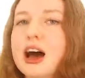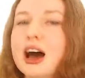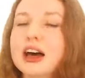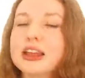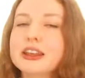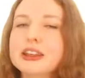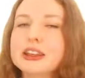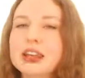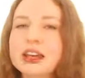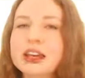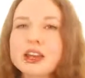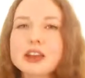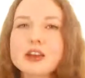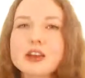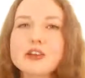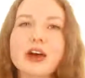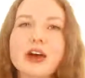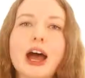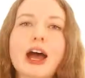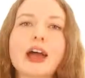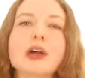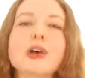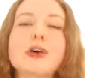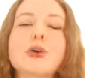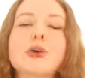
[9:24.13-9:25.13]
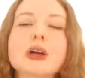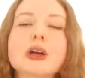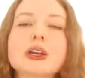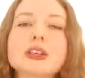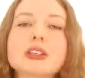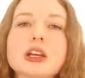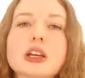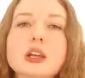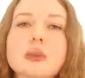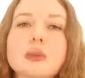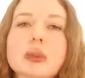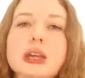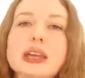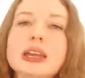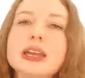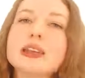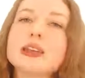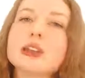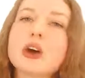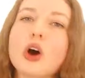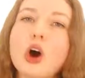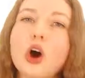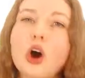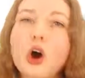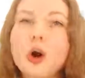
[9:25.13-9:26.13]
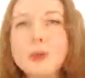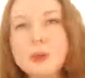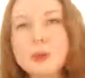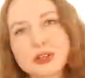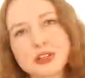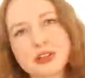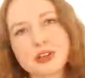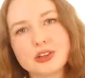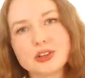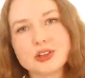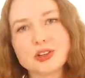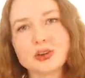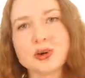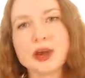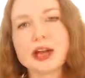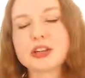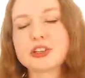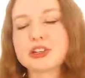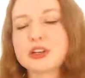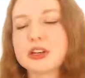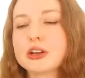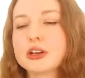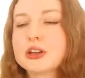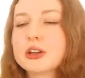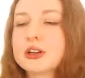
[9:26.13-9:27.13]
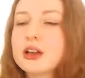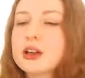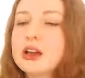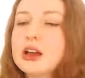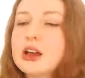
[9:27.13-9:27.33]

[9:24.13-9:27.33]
a negative angle is going to be in the opposite direction.